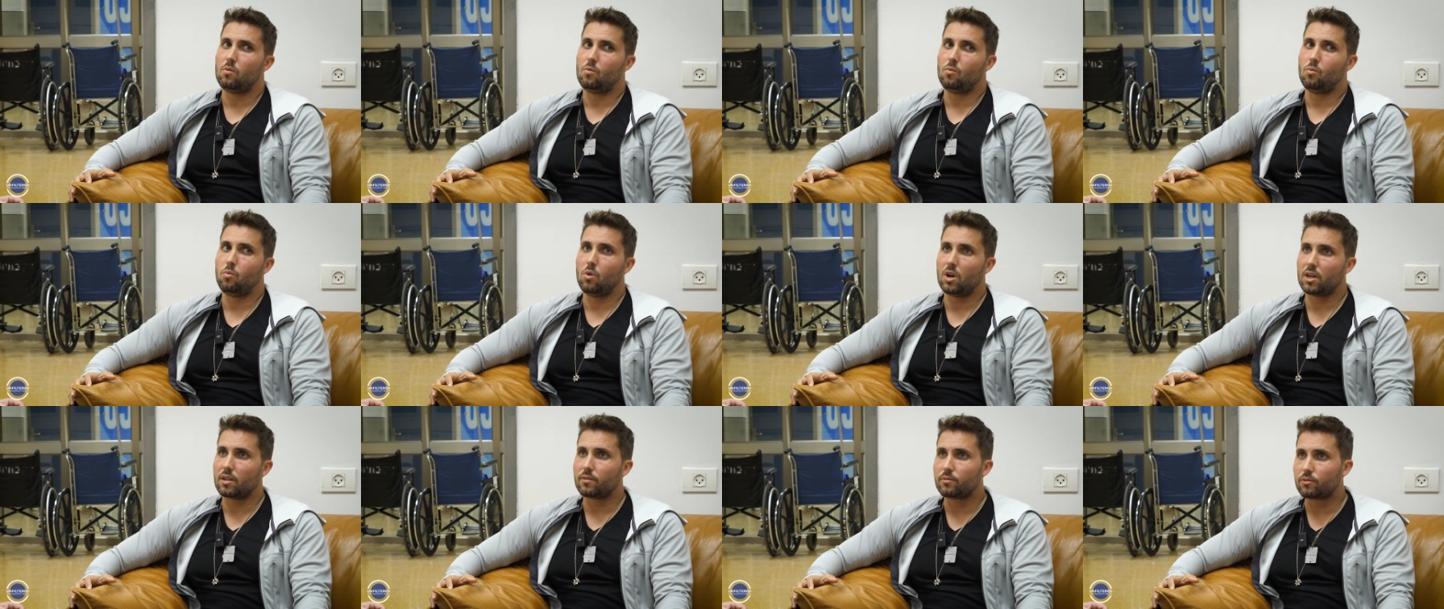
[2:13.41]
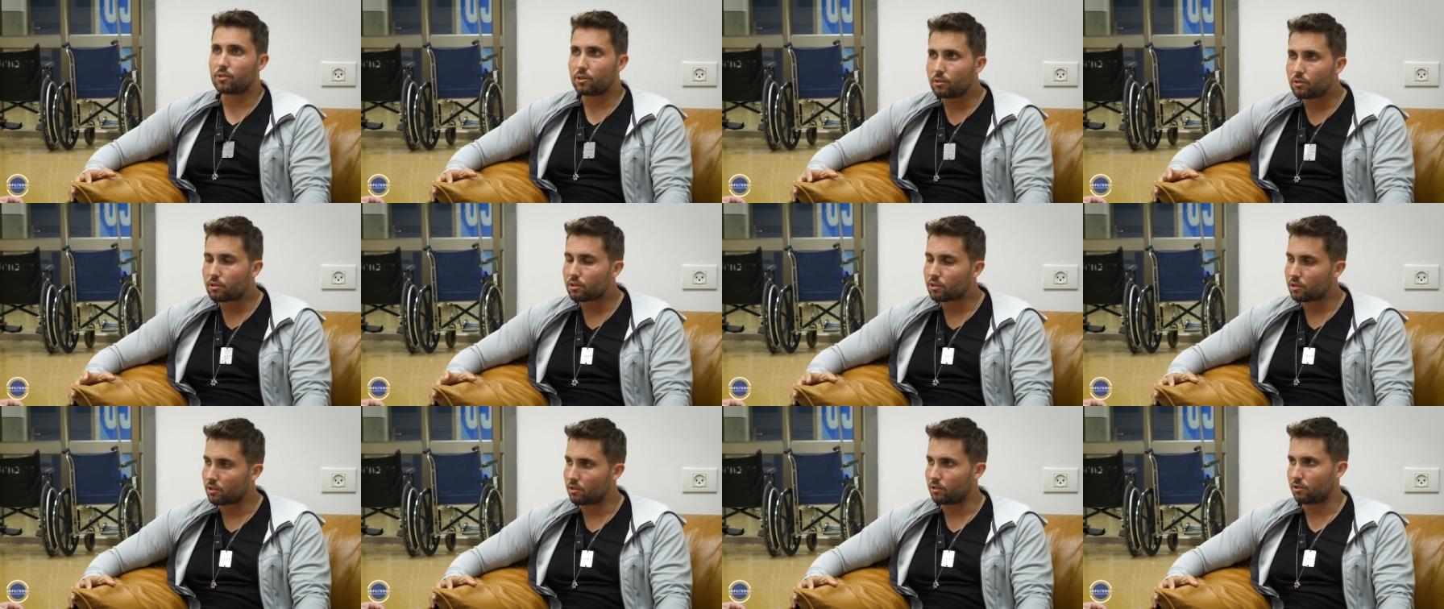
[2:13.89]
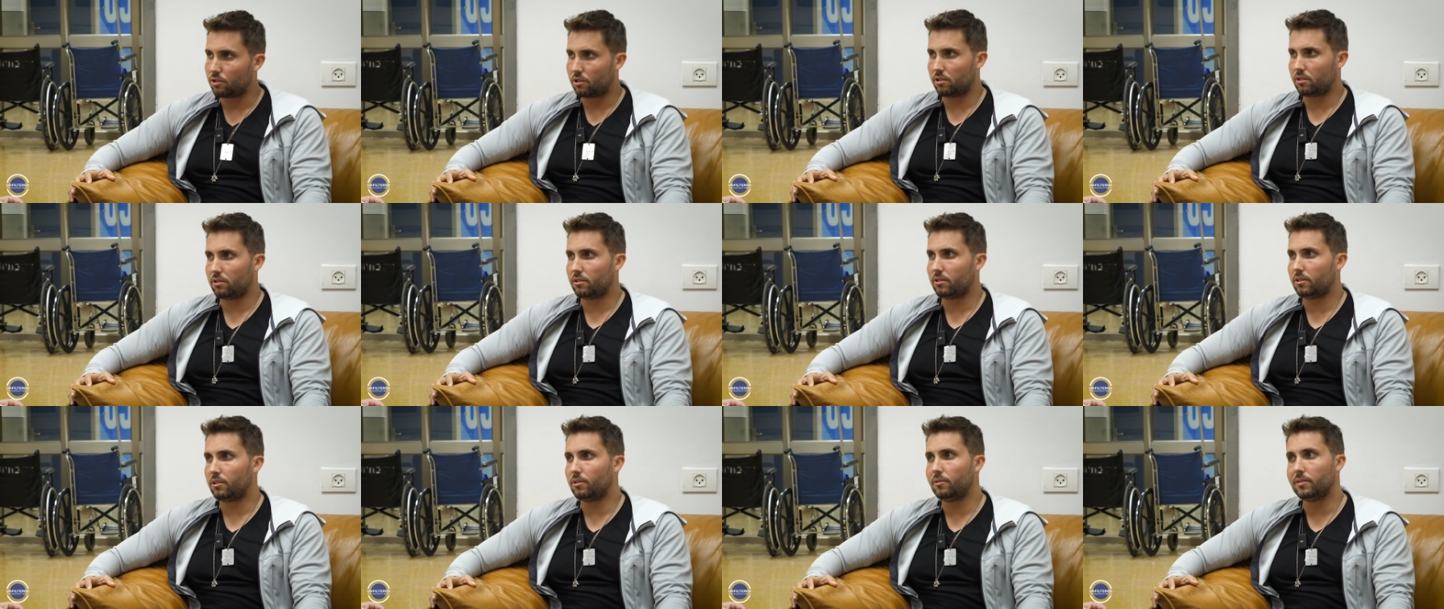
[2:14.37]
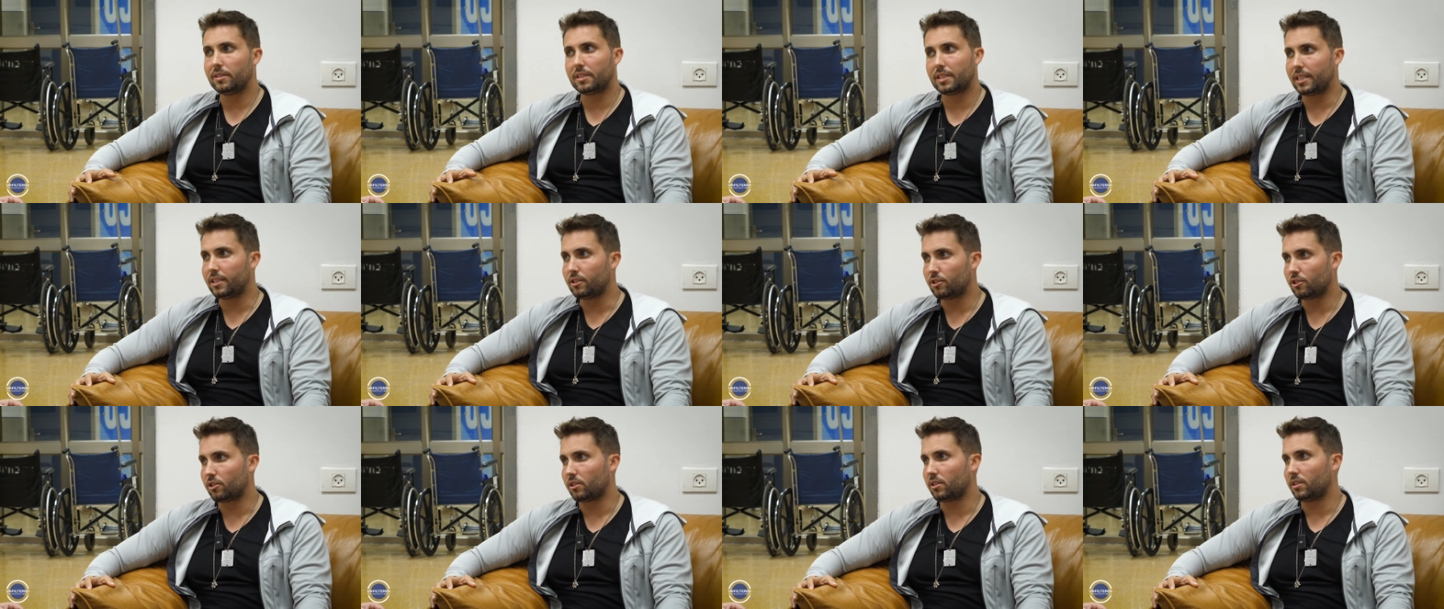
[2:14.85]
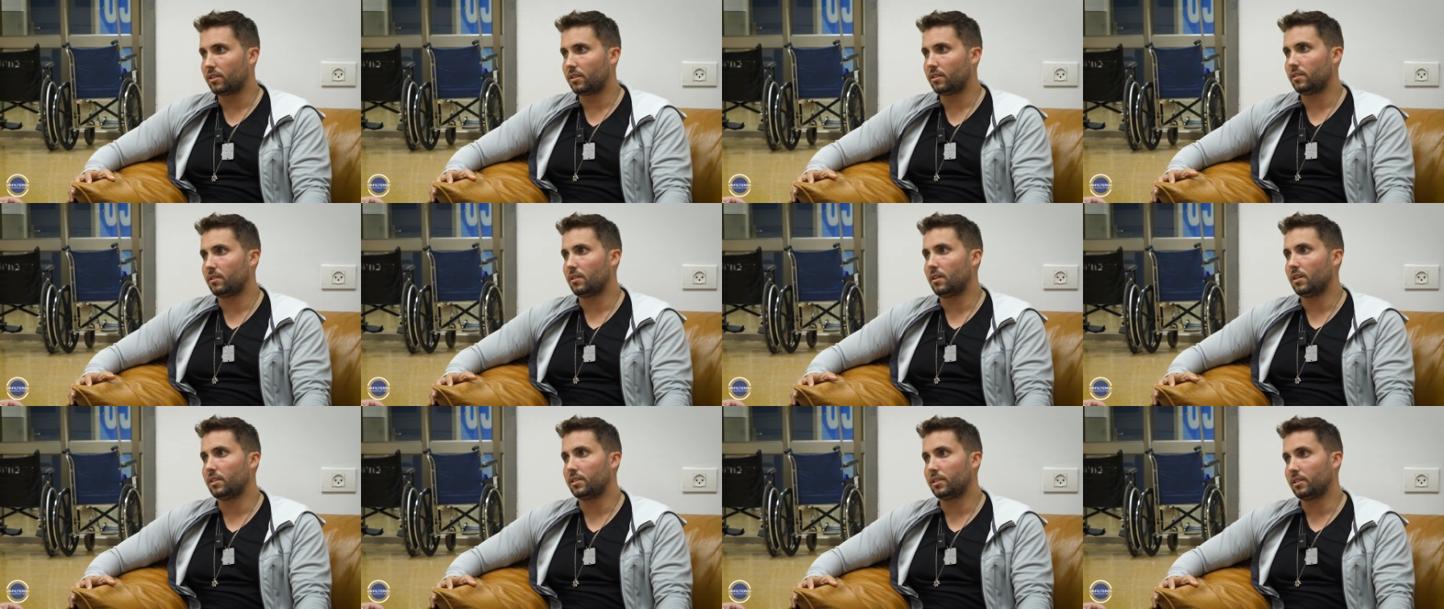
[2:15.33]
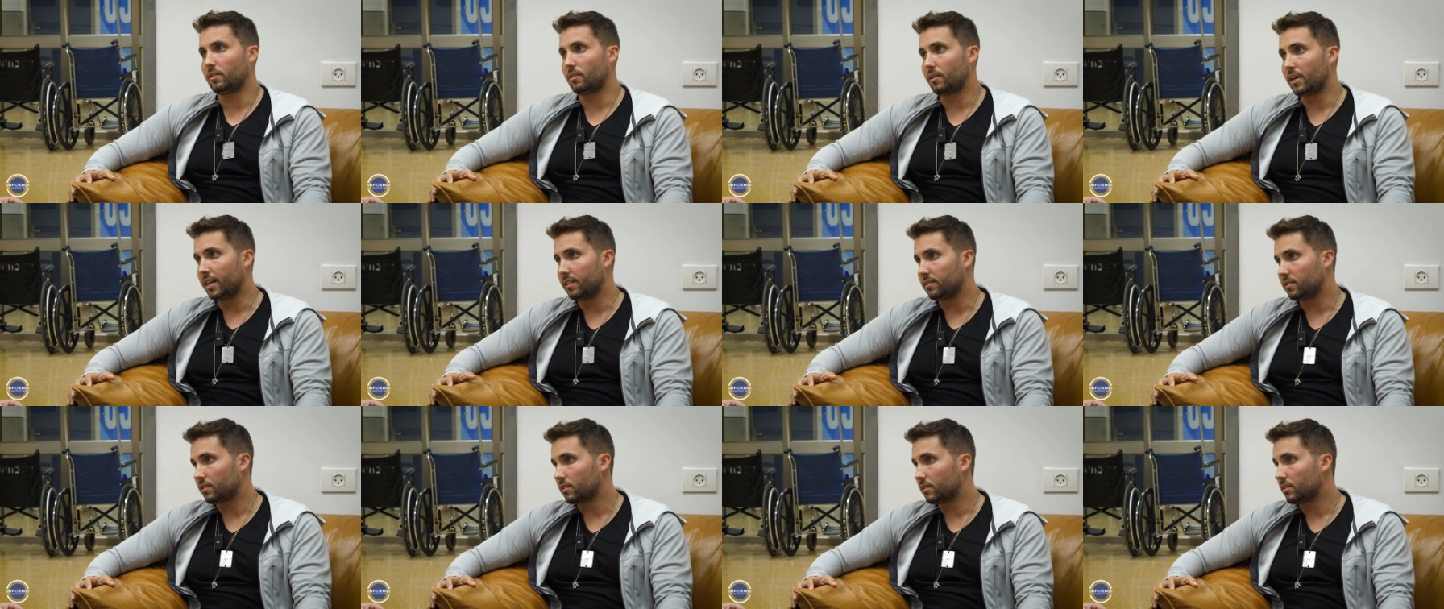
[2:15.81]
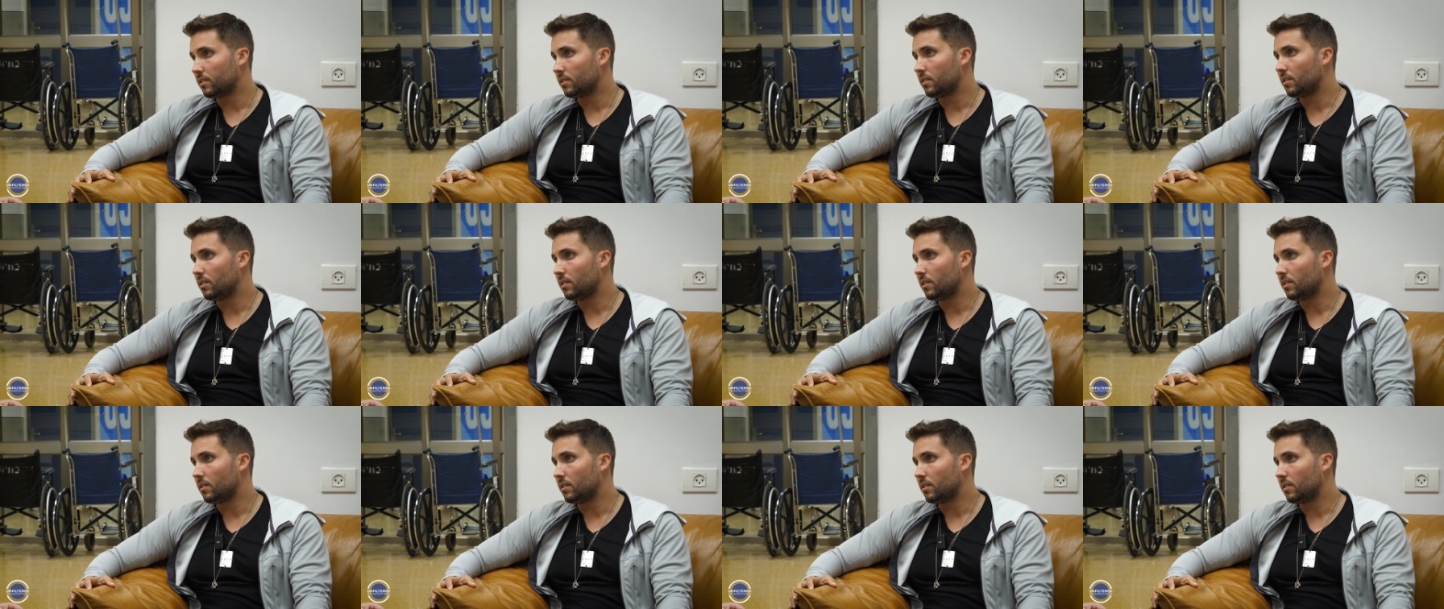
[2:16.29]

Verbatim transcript: one of two soldiers who was injured on the ground